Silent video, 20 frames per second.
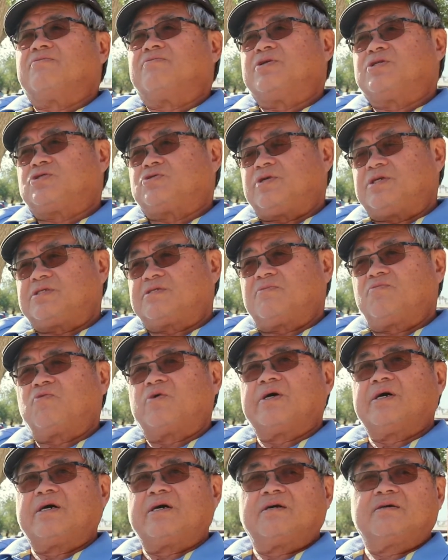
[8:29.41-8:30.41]
We treat them
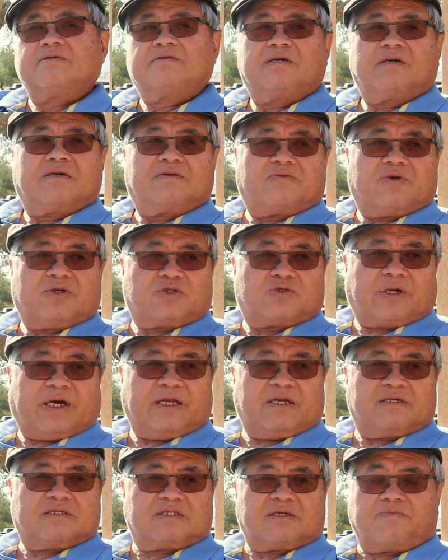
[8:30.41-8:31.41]
well. We try
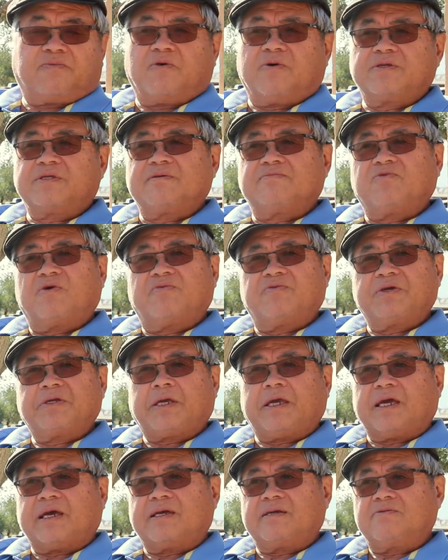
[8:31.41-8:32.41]
to support them where we
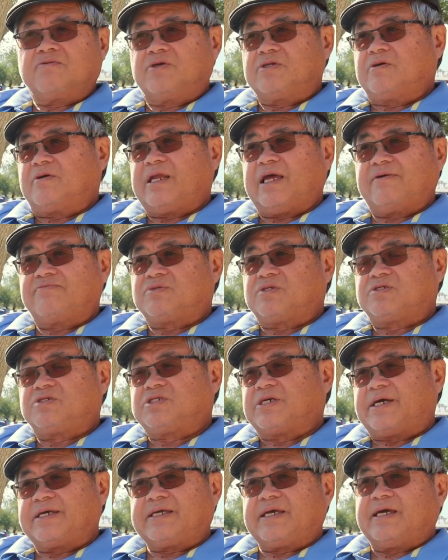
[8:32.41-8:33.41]
can. We don't have
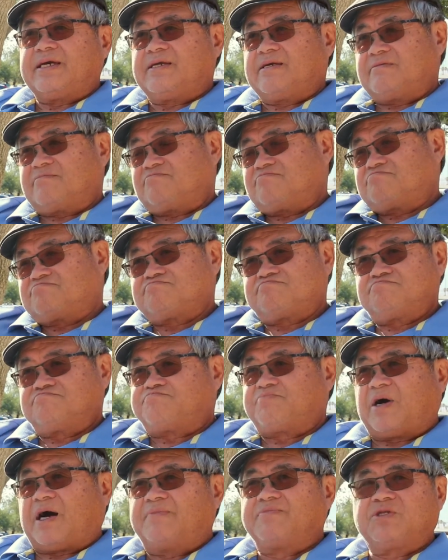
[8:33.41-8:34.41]
gigantic
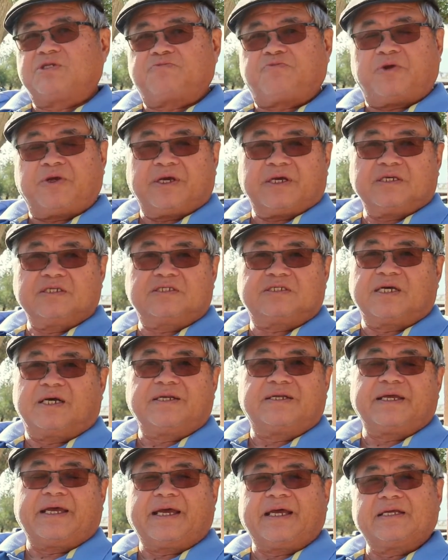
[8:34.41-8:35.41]
Palm Springs,
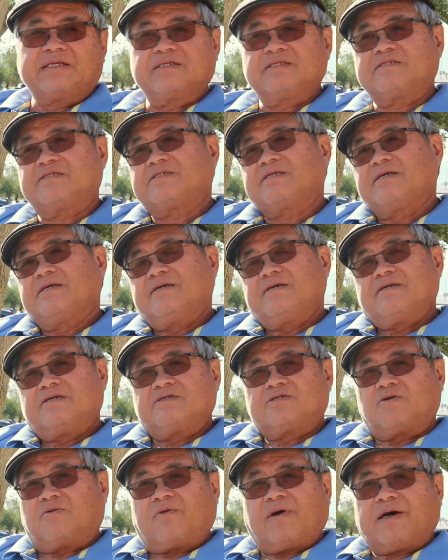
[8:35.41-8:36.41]
Sundance,
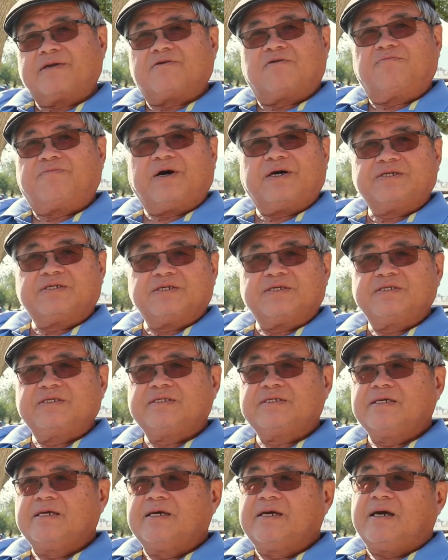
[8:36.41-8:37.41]
Toronto
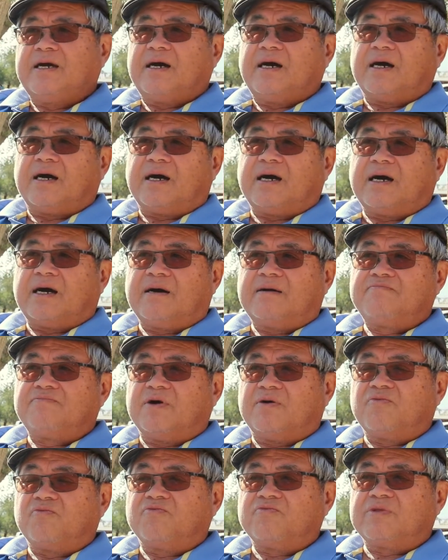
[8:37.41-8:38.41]
budgets,
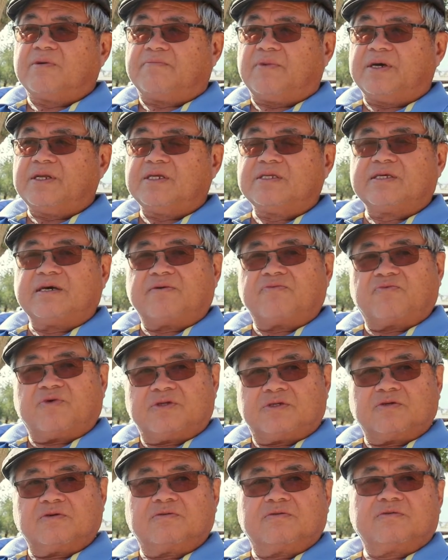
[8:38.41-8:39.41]
but the money that we
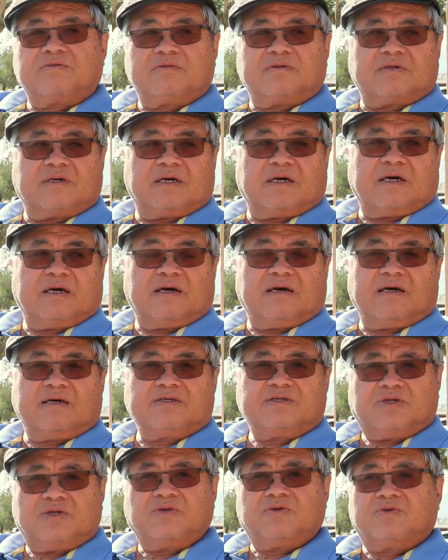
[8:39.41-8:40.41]
do
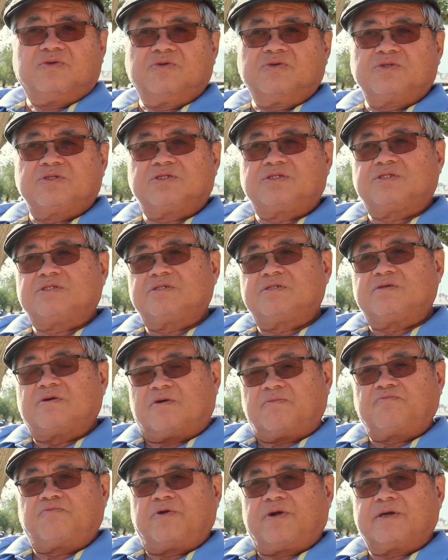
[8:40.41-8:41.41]
use
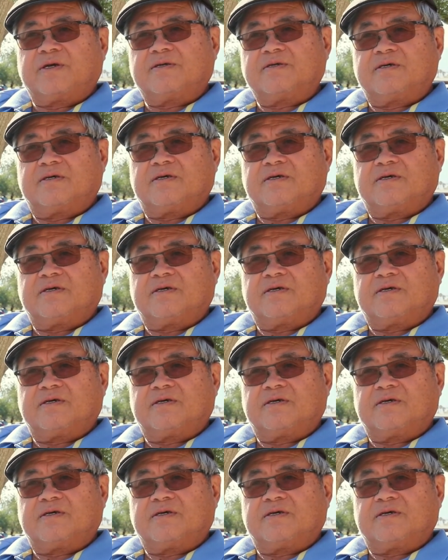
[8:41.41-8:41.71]
or bring